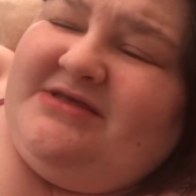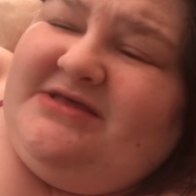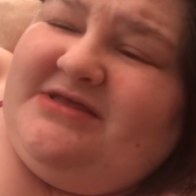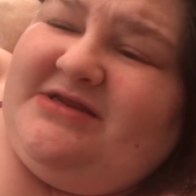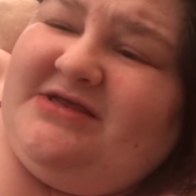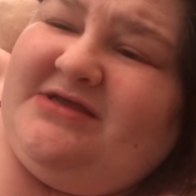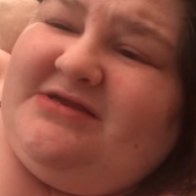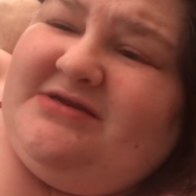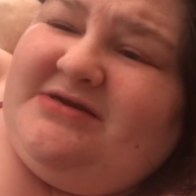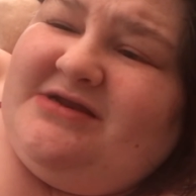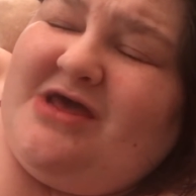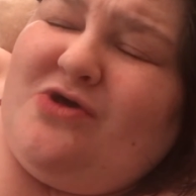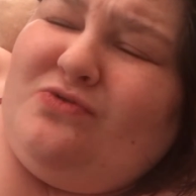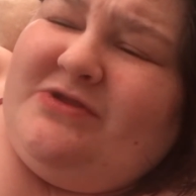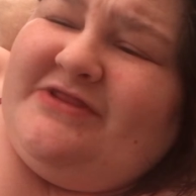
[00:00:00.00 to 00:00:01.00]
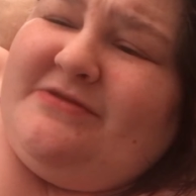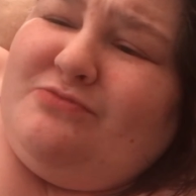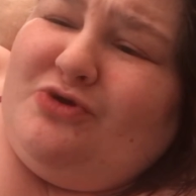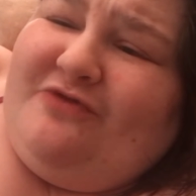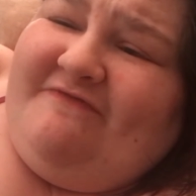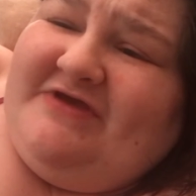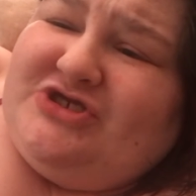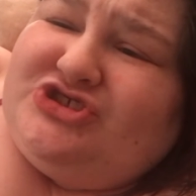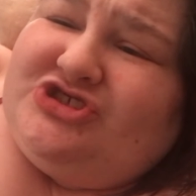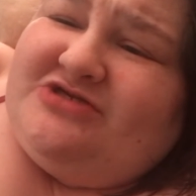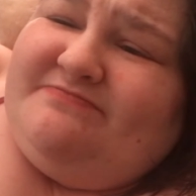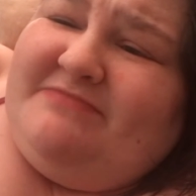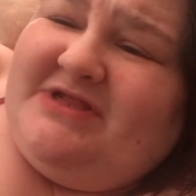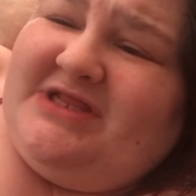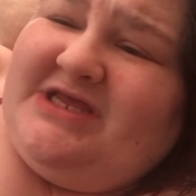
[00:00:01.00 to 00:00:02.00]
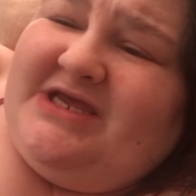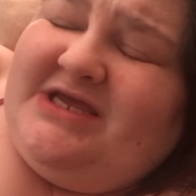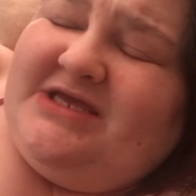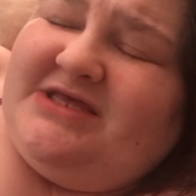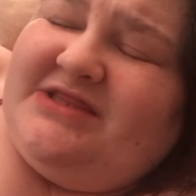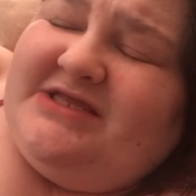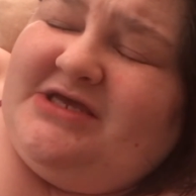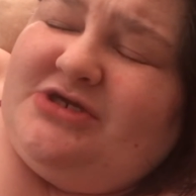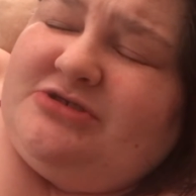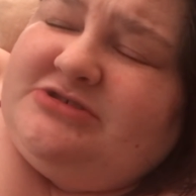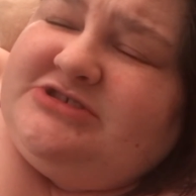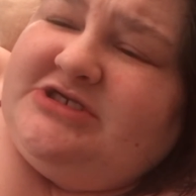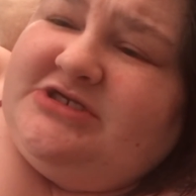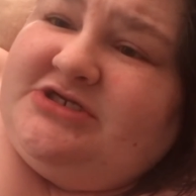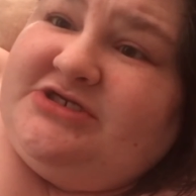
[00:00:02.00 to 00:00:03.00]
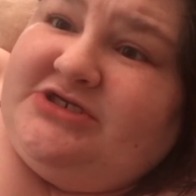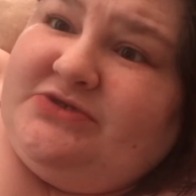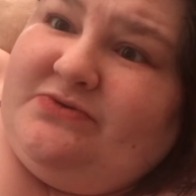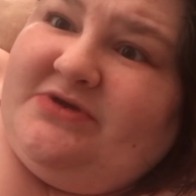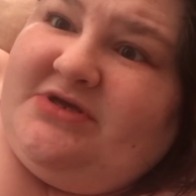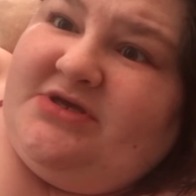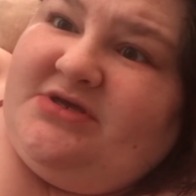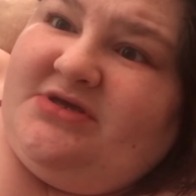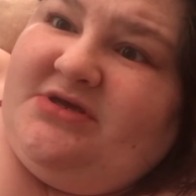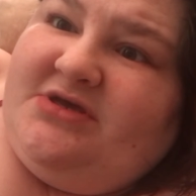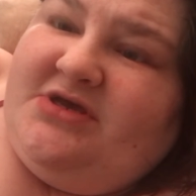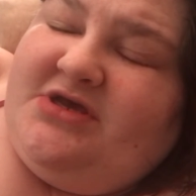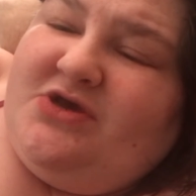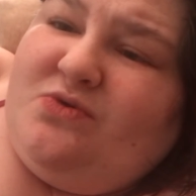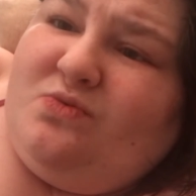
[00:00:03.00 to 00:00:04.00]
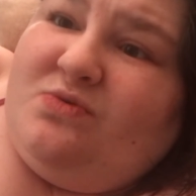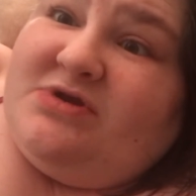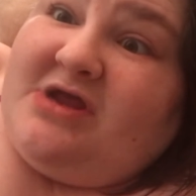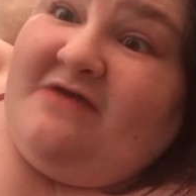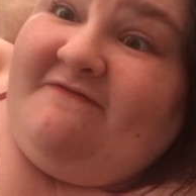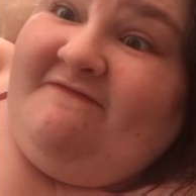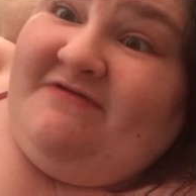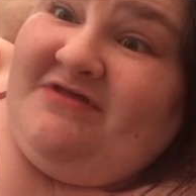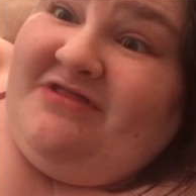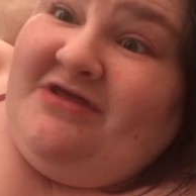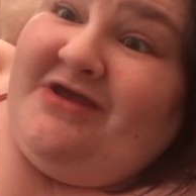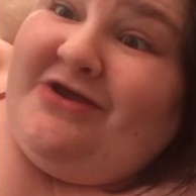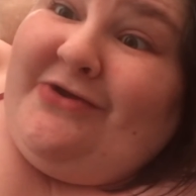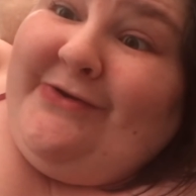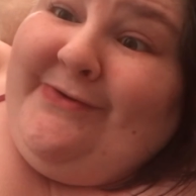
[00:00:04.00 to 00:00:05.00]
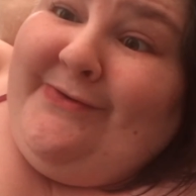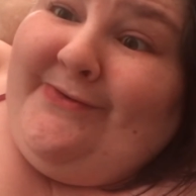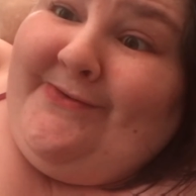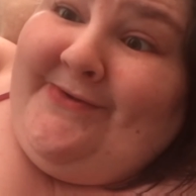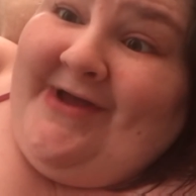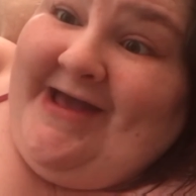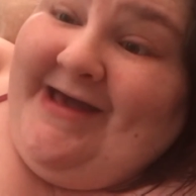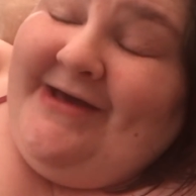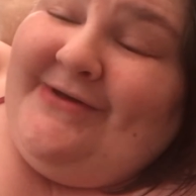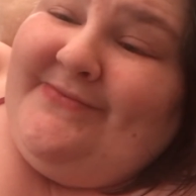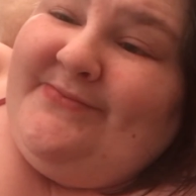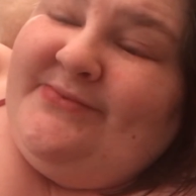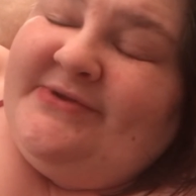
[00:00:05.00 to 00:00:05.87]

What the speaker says: getting not only the motivation, but, like, the energy to do it when I feel like crap,